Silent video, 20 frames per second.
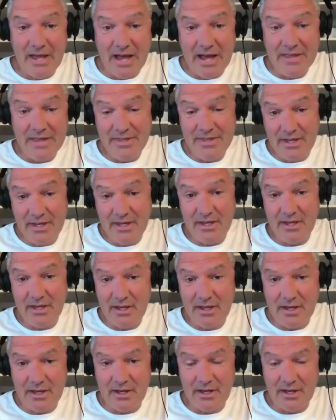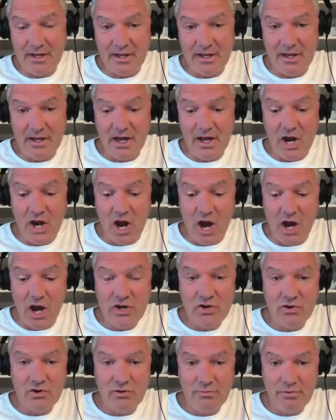think an
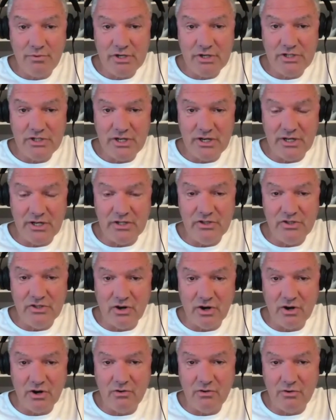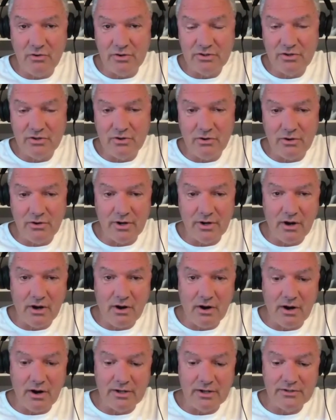underappreciated dark horse
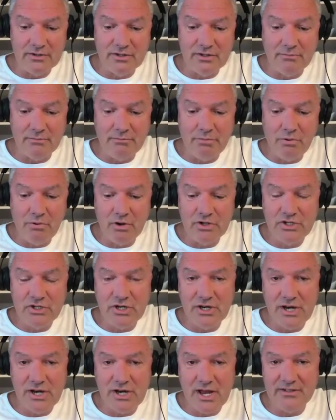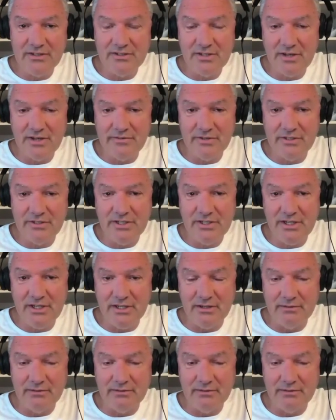car is the Porsche 917.